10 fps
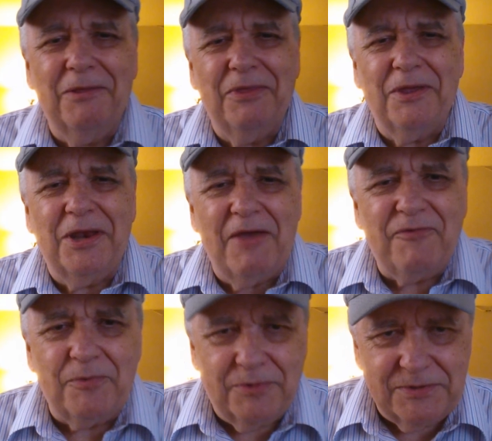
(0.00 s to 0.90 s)
an
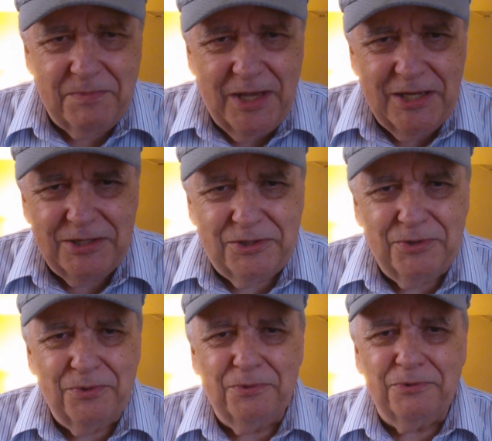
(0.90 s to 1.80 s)
effort was made
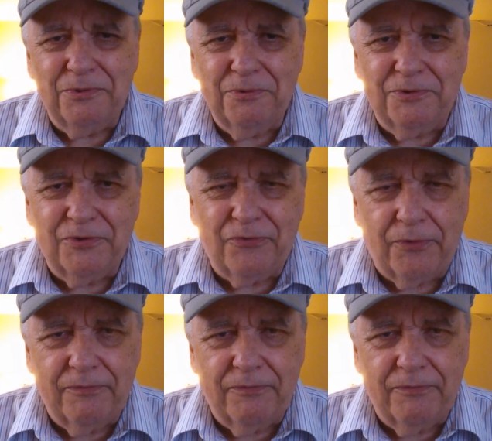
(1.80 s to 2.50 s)
to sort